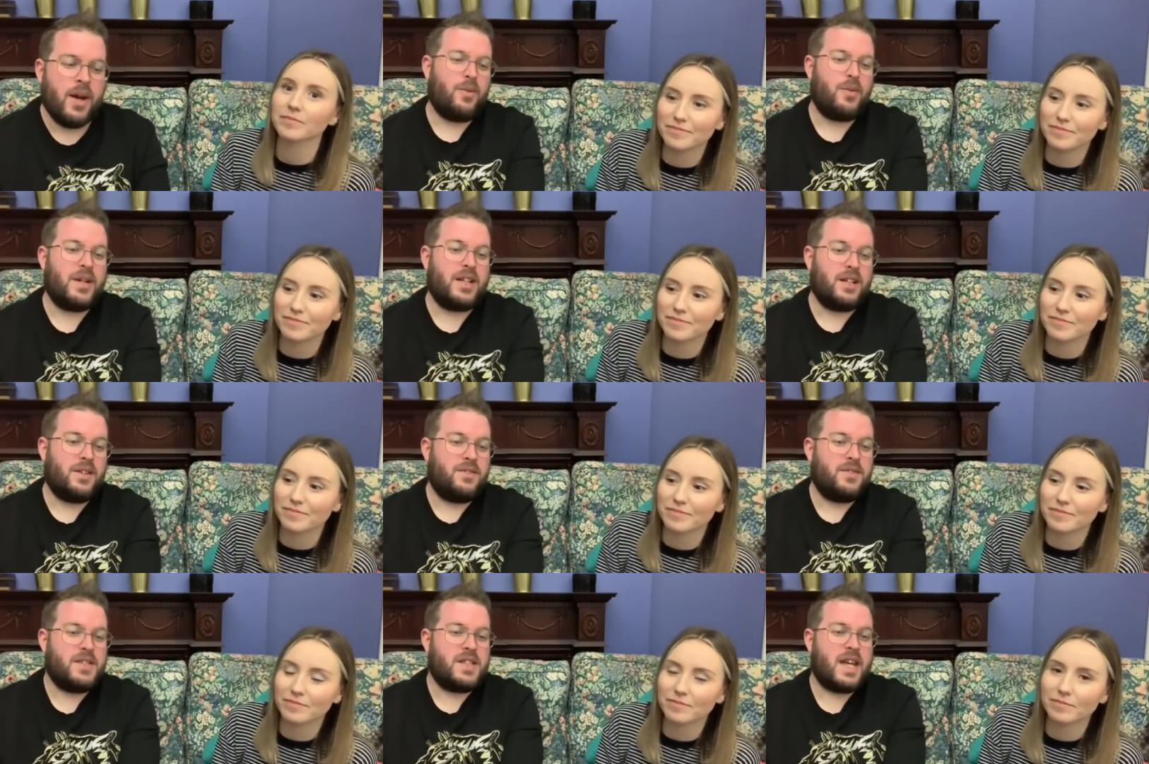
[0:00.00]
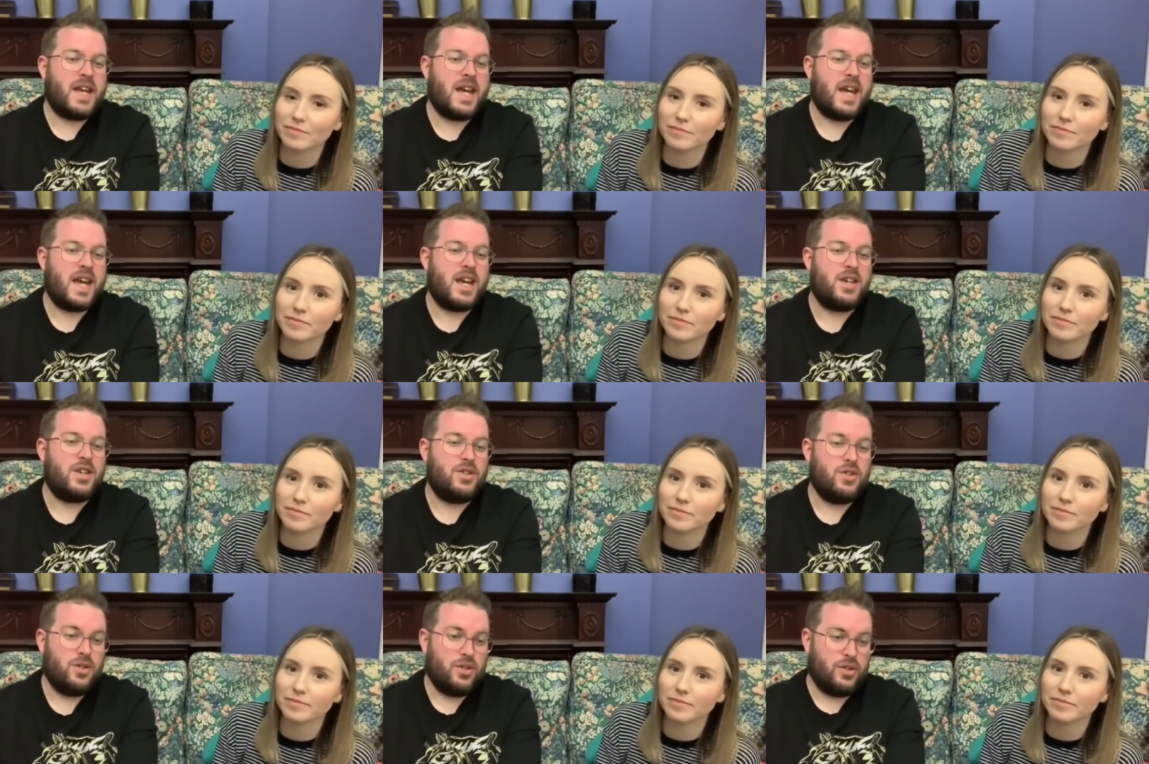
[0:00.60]
Speaker 1: We'd love to hear
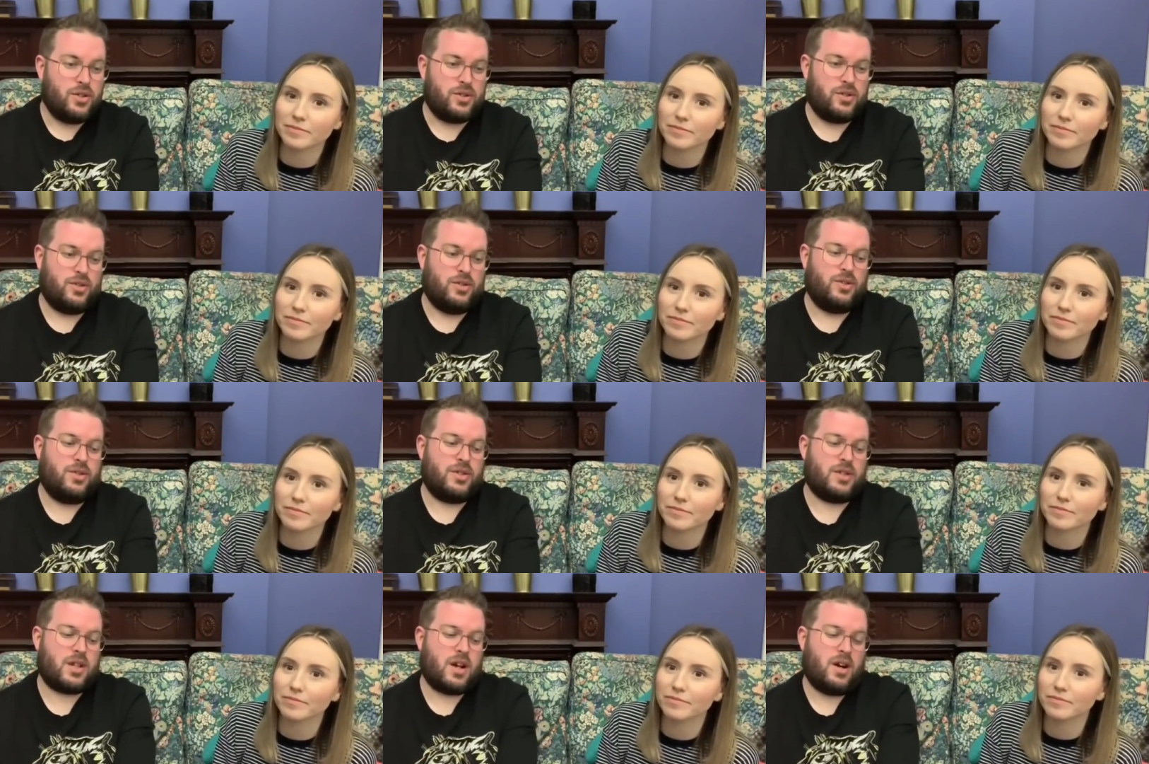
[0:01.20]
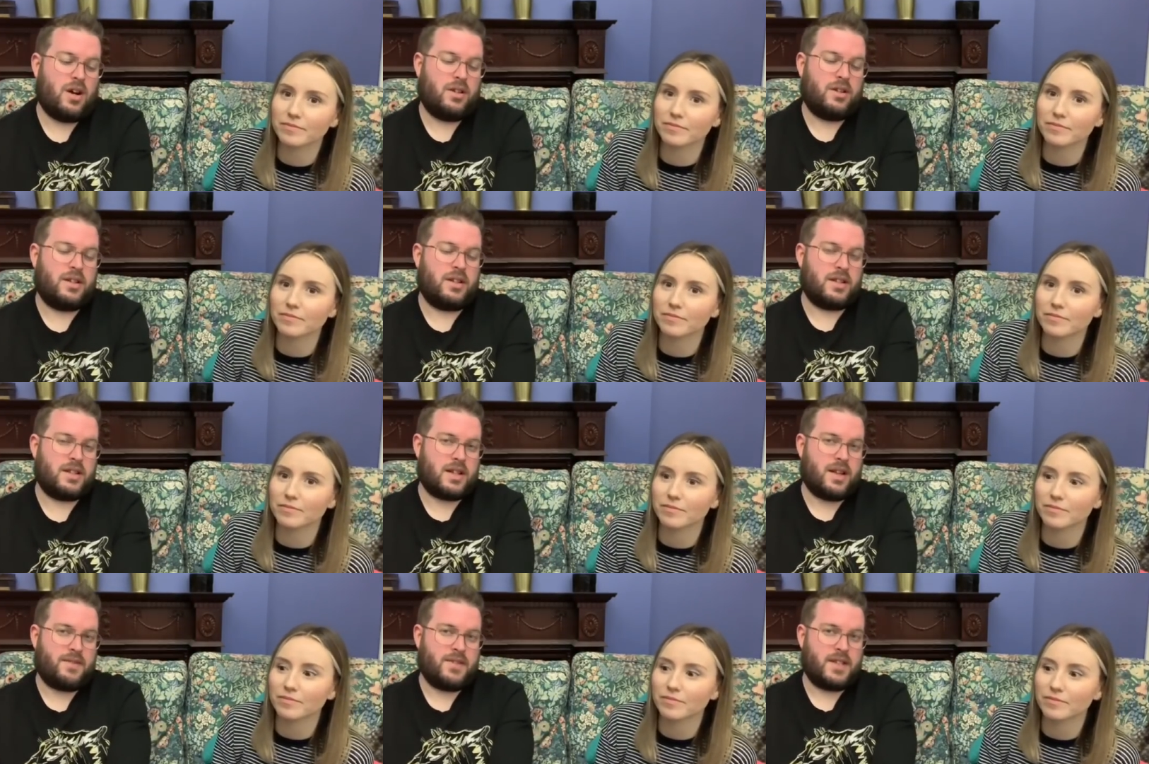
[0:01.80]
your thoughts on The
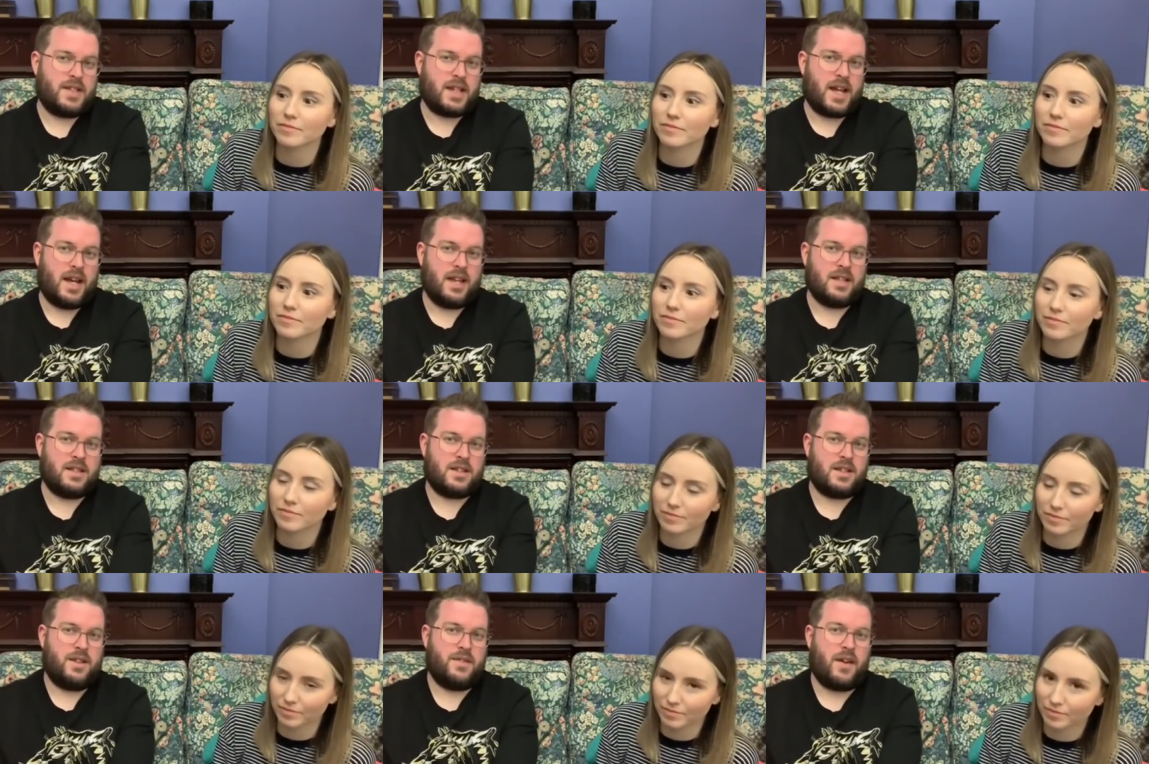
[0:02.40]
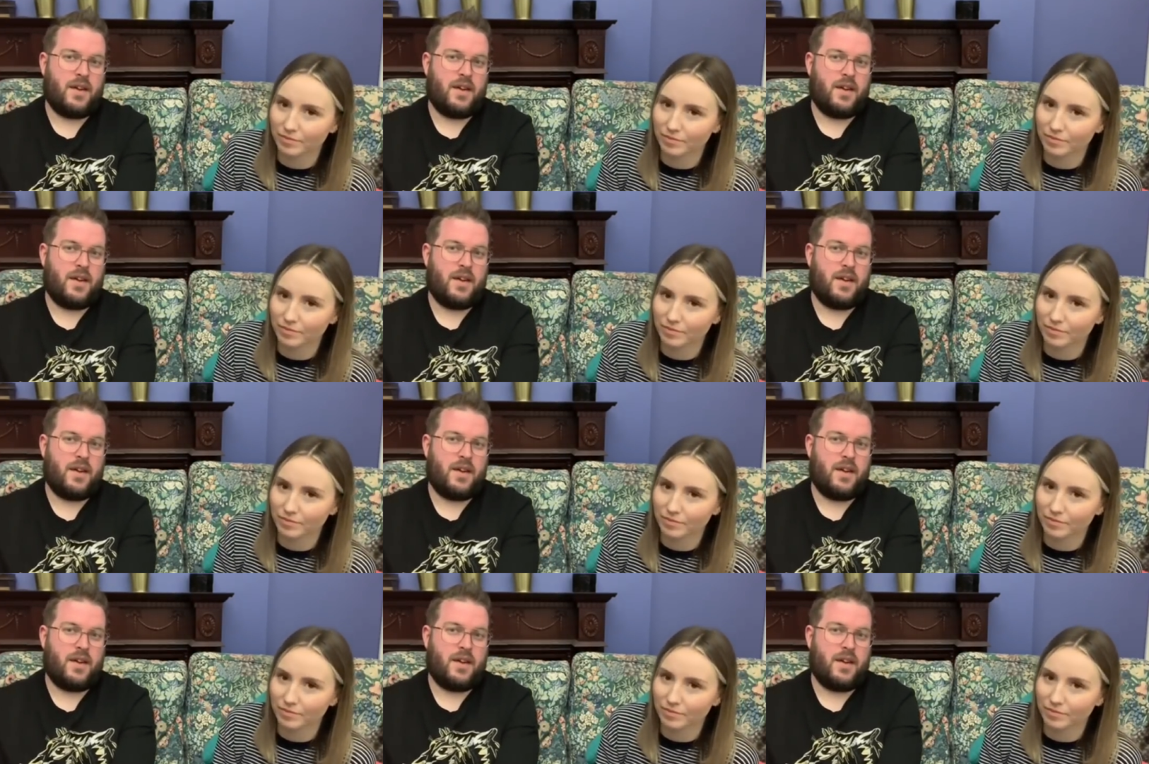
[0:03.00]
Seven Deaths of